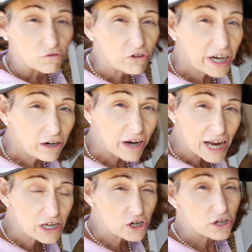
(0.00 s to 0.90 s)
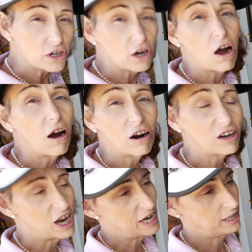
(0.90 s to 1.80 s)
a rear-engined car
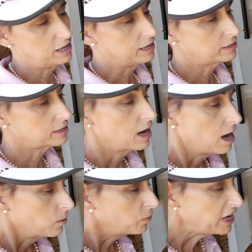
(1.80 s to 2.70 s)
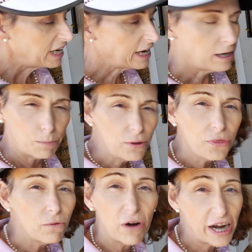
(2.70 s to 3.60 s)
like this, we can't put
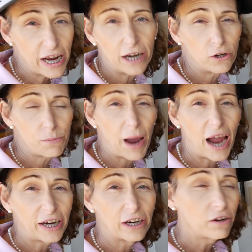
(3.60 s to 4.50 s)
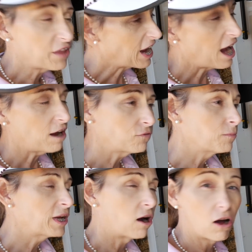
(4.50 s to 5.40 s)
the radiators back here. They have to
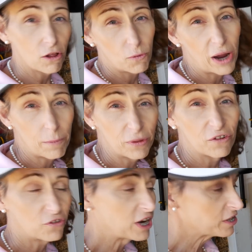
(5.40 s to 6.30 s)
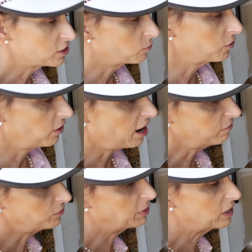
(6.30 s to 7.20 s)
be all the way up in the front. So there
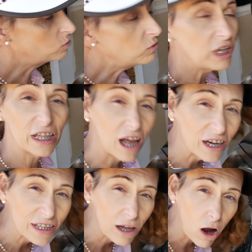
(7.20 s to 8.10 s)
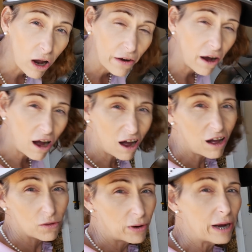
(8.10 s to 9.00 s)
have to be cooling lines that on
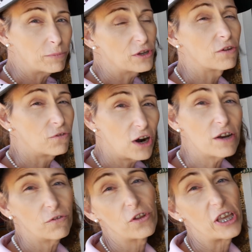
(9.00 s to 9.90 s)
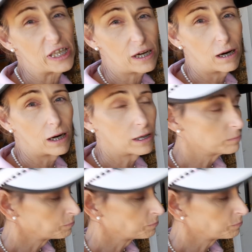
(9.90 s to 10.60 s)
all the way up to the front for this car.